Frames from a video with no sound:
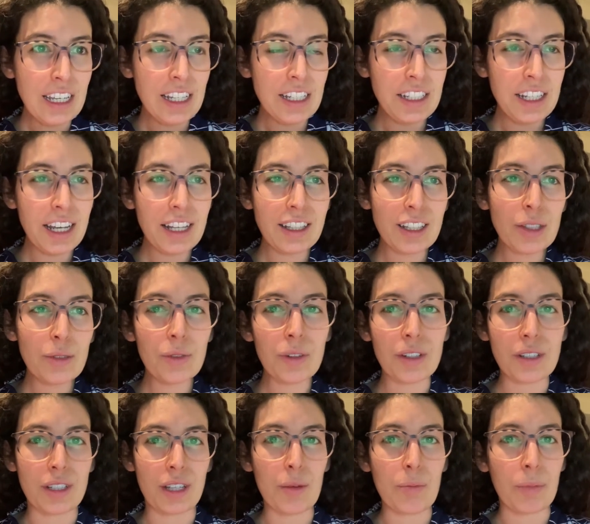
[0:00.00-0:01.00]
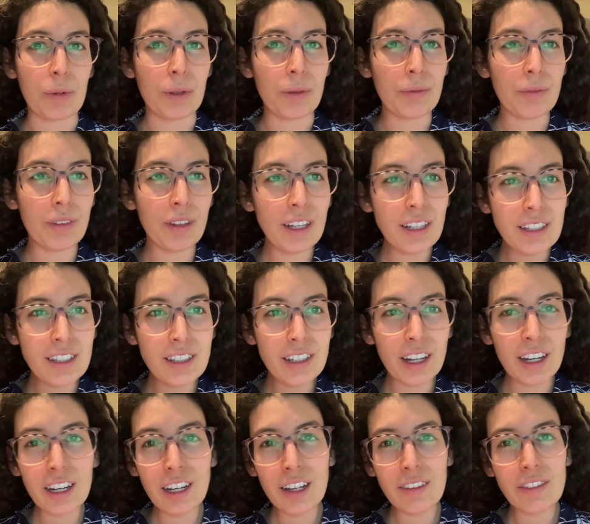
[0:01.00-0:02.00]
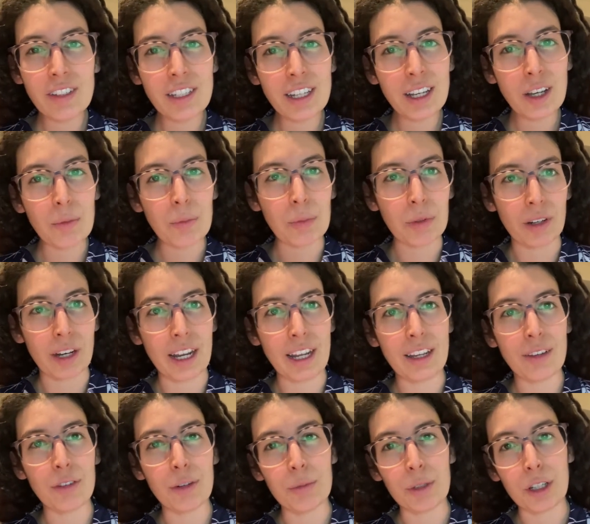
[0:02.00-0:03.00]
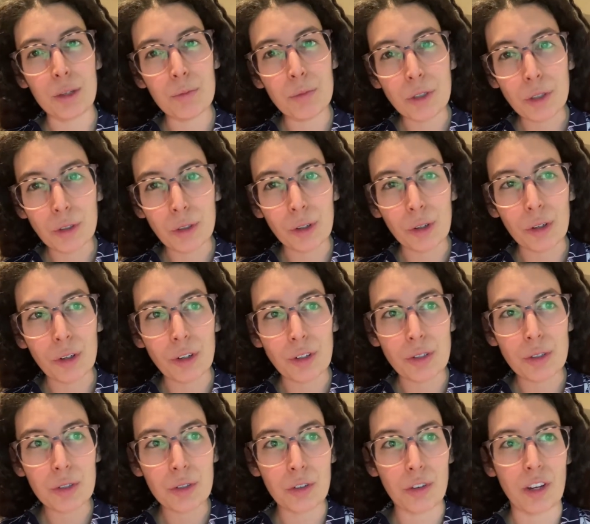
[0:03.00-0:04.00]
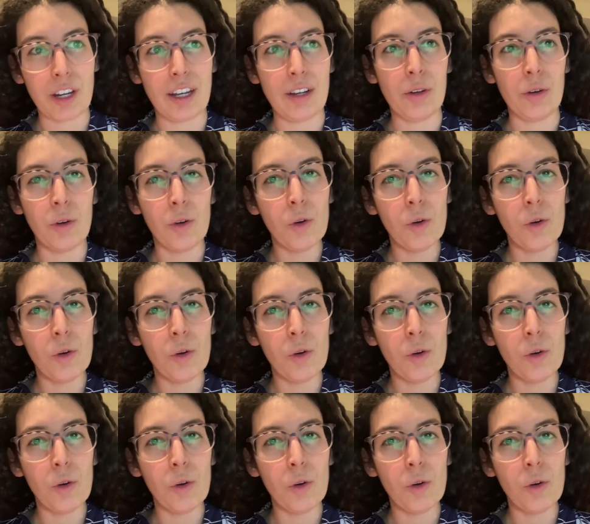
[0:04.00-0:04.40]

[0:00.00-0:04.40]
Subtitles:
Take this for example. It's not enough to take a break from a computer or a screen,